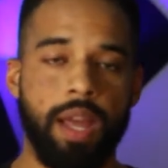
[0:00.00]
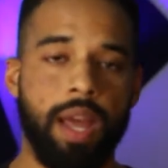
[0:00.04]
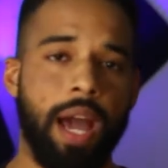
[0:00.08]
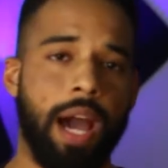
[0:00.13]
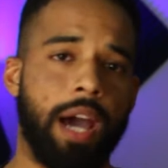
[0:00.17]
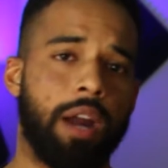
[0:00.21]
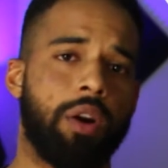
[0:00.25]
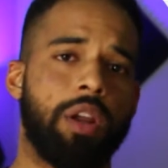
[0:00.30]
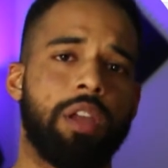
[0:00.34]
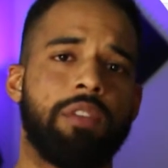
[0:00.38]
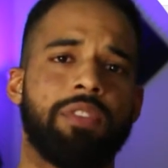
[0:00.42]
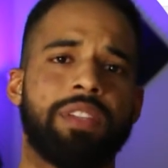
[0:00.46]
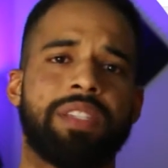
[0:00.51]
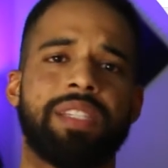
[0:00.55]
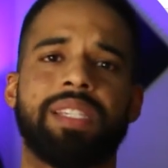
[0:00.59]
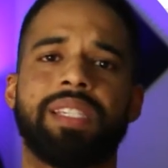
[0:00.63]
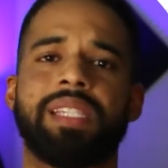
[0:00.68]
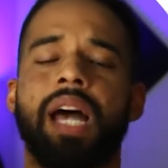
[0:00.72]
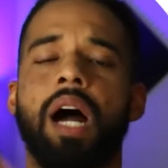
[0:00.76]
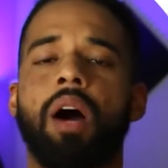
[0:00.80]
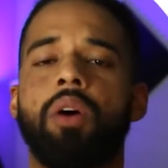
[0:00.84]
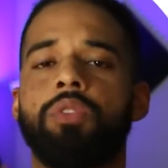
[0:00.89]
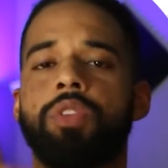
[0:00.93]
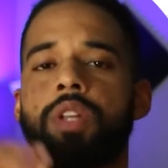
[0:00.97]
I don't even
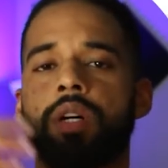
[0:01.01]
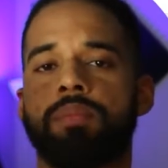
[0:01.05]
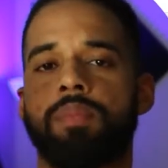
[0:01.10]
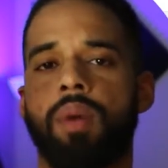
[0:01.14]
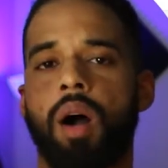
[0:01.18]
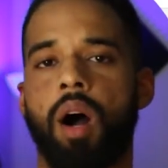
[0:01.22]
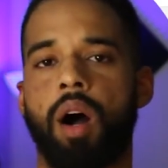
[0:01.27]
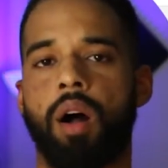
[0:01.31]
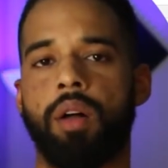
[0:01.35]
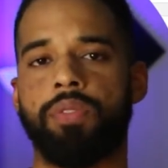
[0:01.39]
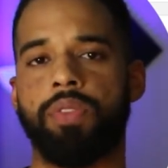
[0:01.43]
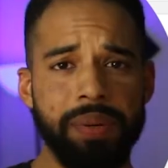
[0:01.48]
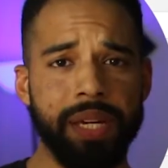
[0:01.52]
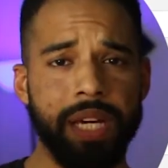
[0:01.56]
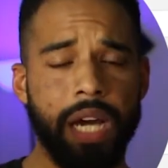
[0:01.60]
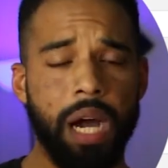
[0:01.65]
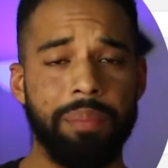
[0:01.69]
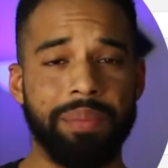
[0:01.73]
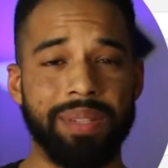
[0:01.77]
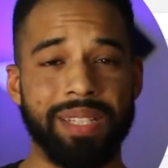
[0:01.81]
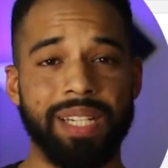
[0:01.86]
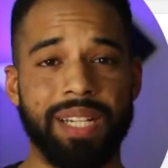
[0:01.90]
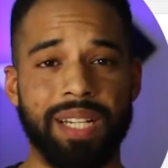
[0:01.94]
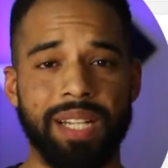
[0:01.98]
sell them on
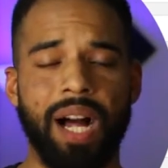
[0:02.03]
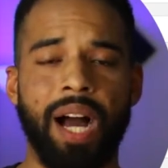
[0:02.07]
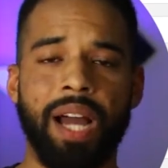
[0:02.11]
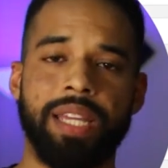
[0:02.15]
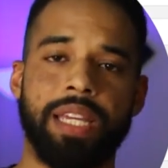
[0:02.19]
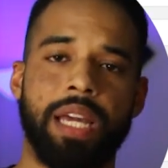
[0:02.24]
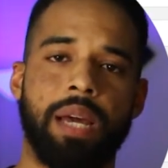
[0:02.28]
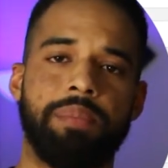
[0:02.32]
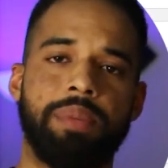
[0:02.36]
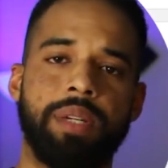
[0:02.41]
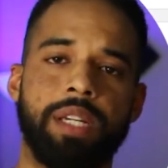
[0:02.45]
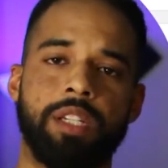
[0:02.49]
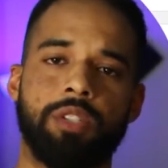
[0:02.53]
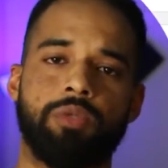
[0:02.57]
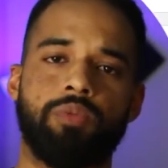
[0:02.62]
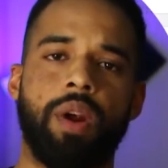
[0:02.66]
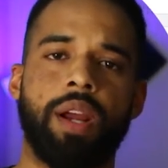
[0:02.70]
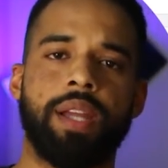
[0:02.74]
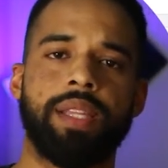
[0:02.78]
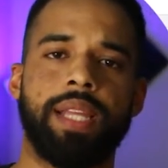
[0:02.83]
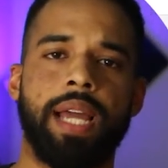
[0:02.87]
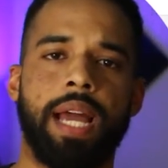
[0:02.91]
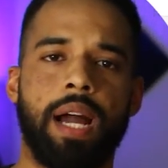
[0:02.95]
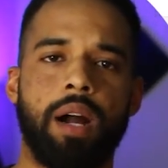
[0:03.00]
becoming a client yet, because
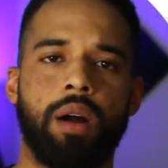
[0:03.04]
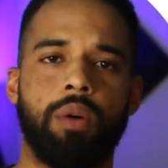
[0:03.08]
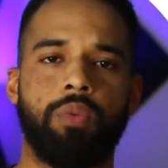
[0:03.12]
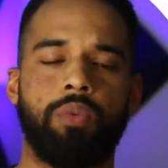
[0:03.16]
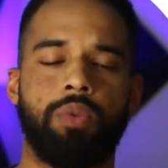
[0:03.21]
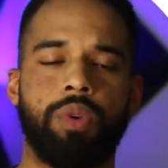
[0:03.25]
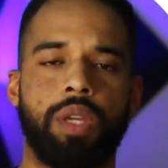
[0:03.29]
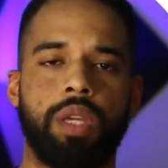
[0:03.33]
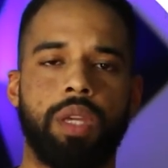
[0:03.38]
right now